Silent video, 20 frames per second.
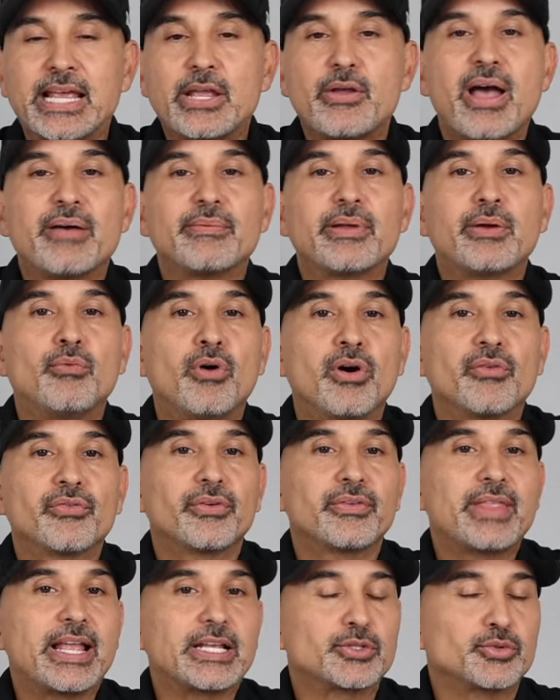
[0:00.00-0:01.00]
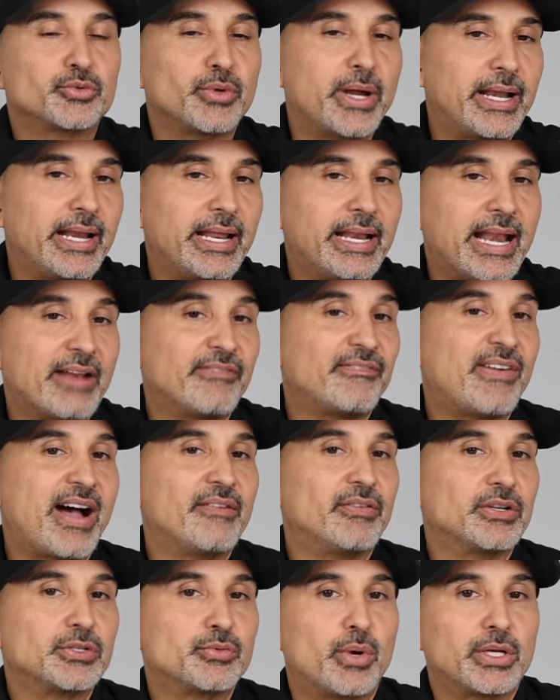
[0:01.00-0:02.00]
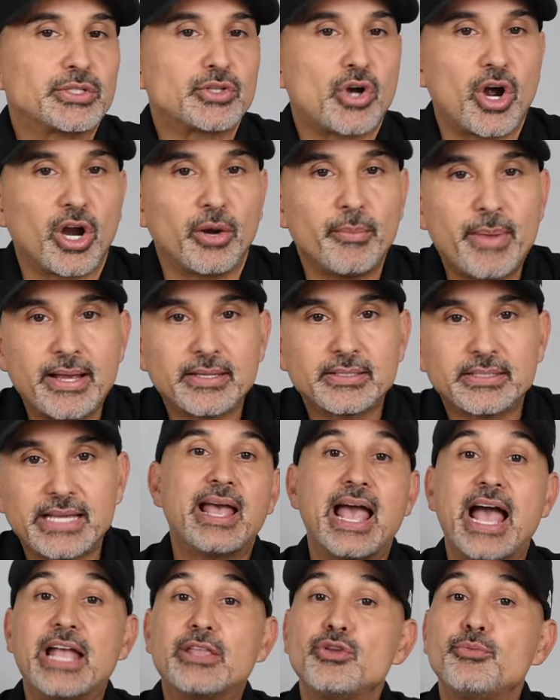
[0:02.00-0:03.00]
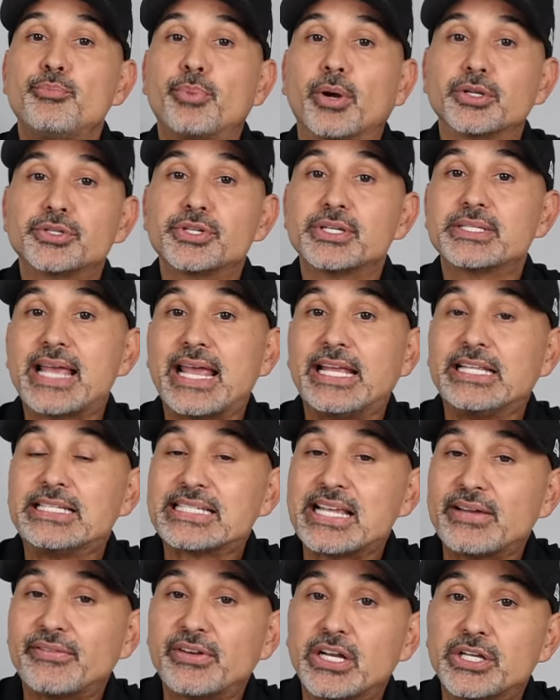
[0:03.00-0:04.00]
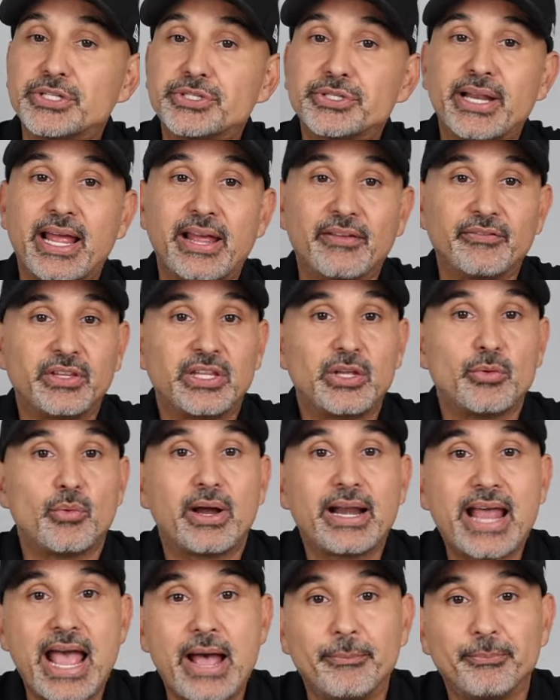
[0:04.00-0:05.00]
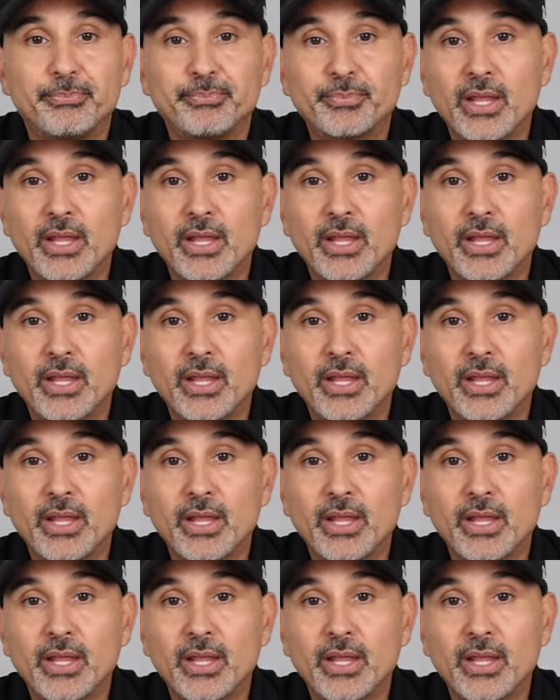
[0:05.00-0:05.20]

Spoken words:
you have a woofer that's rated at 500 watts RMS and you purchase a 750 watt amp.